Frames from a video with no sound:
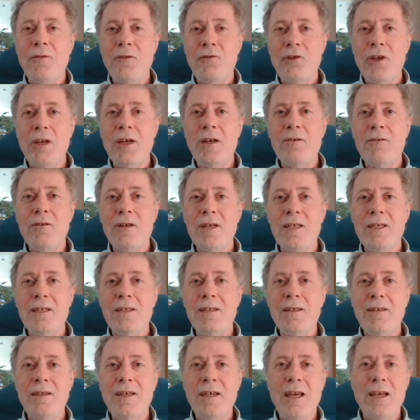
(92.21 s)
the
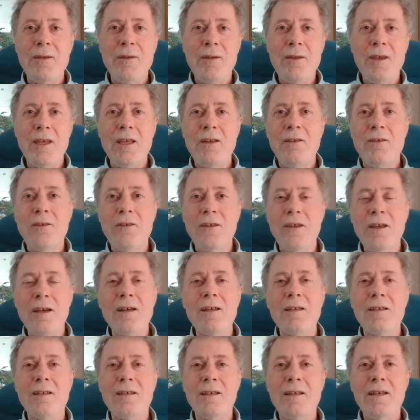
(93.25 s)
generator to get things
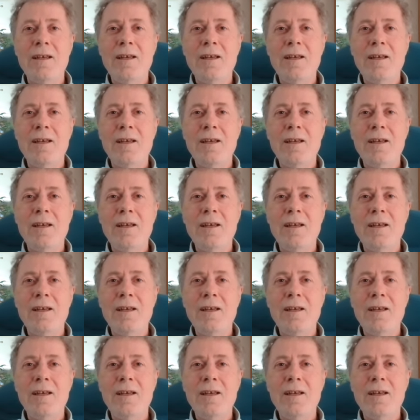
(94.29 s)
done.